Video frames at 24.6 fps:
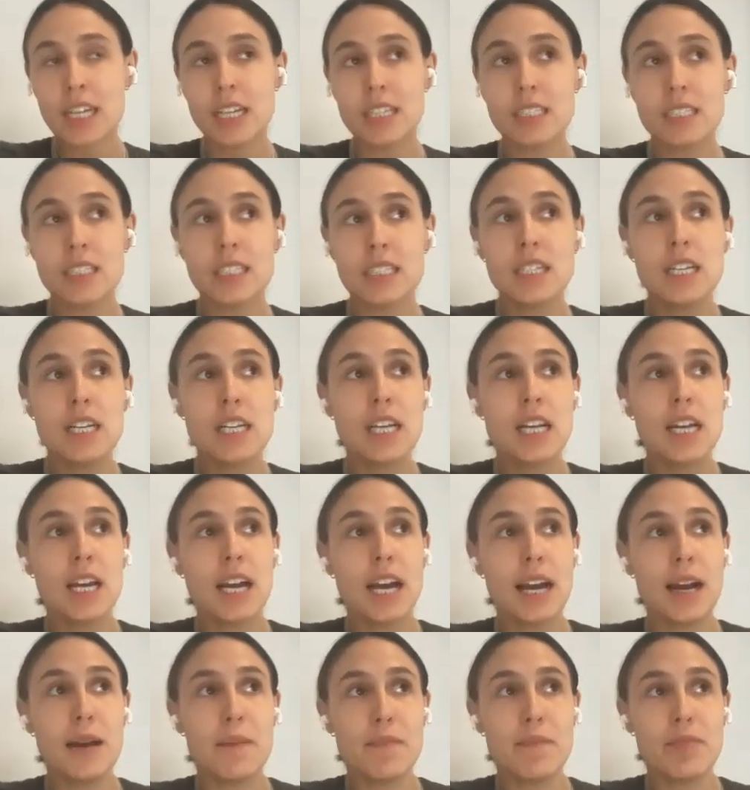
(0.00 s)
And
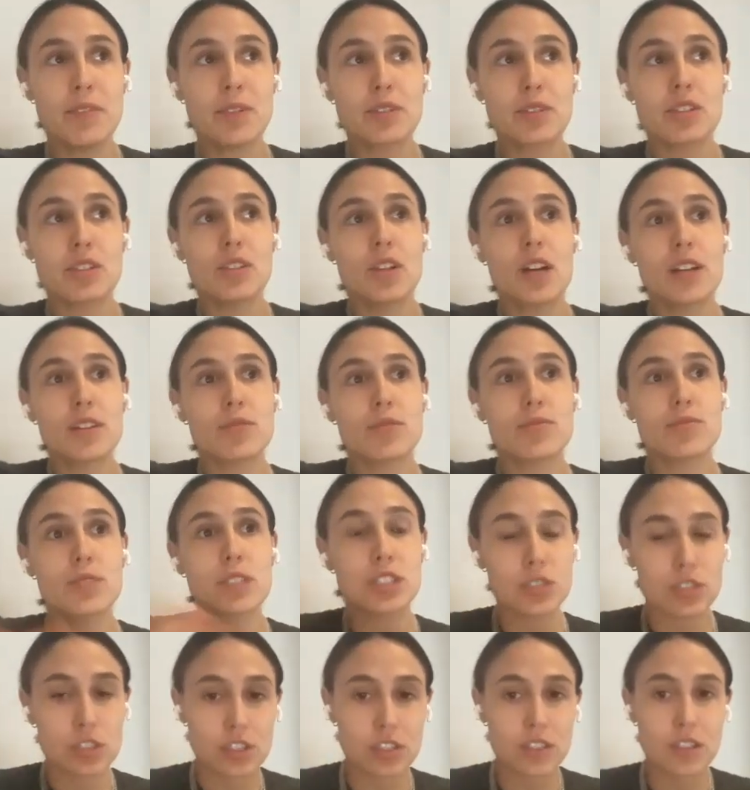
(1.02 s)
there's a lot of
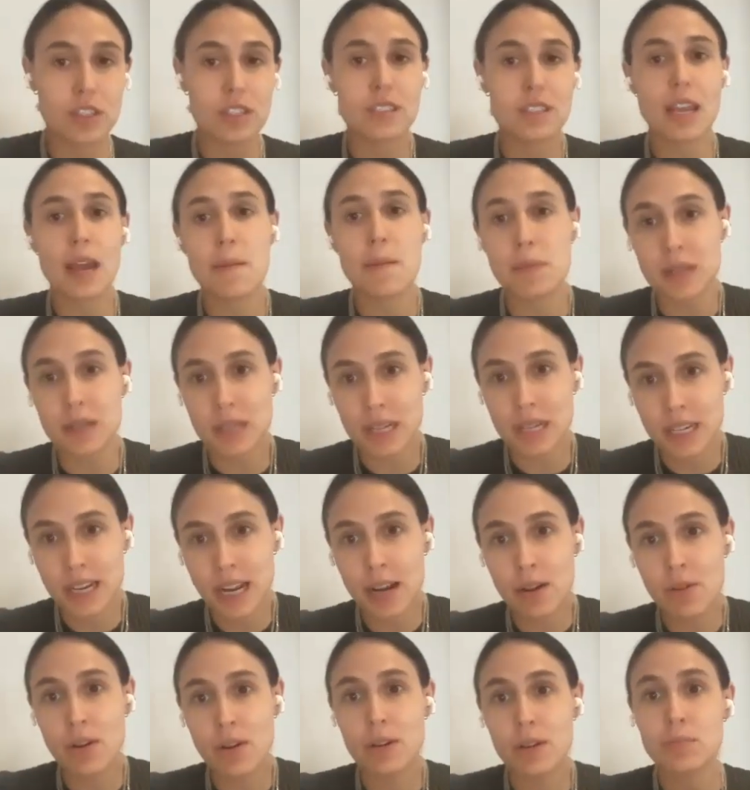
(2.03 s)
research that's happening
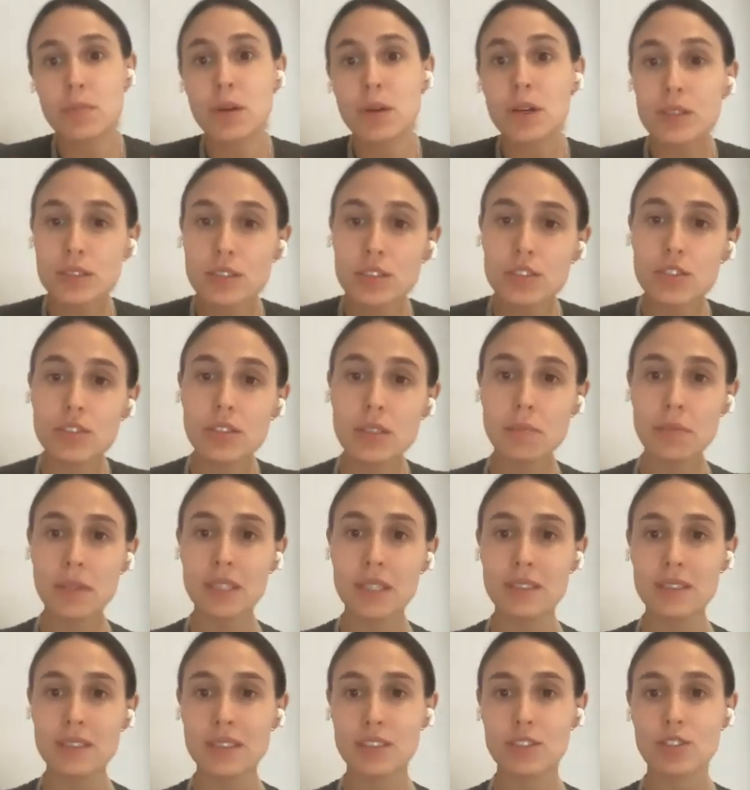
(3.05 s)
now on partner
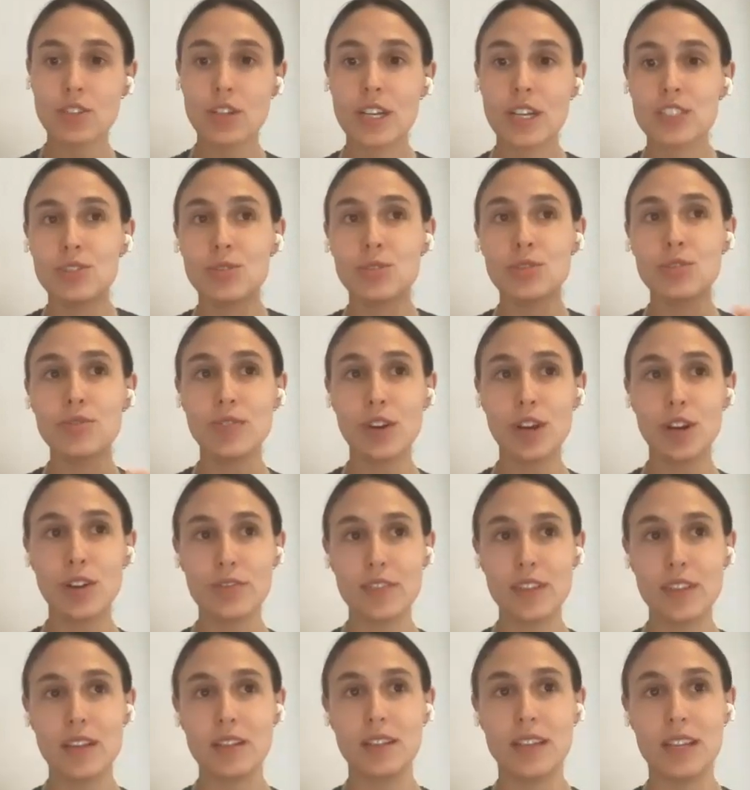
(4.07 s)
treatments and trying to
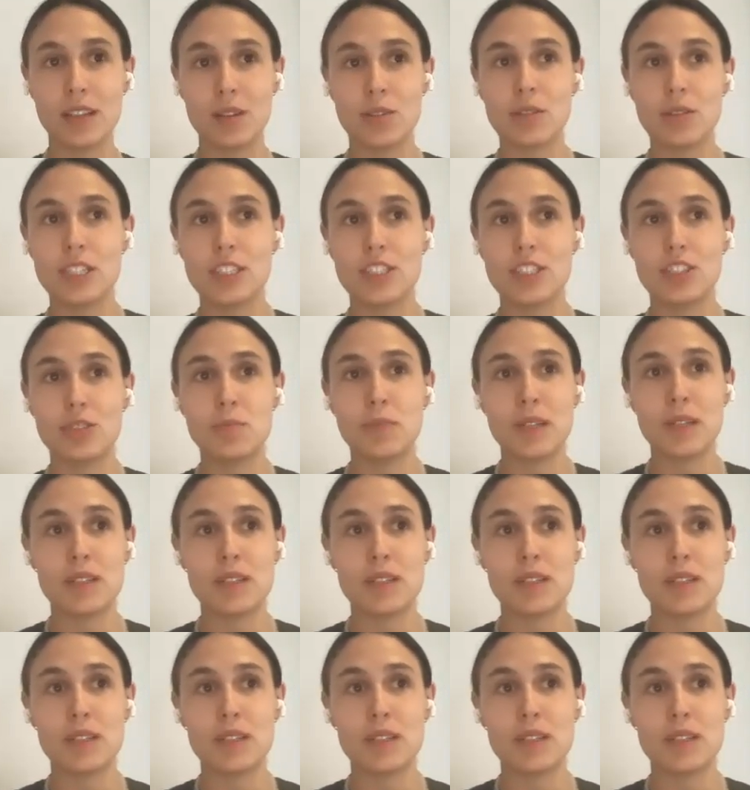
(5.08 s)
evolve that language.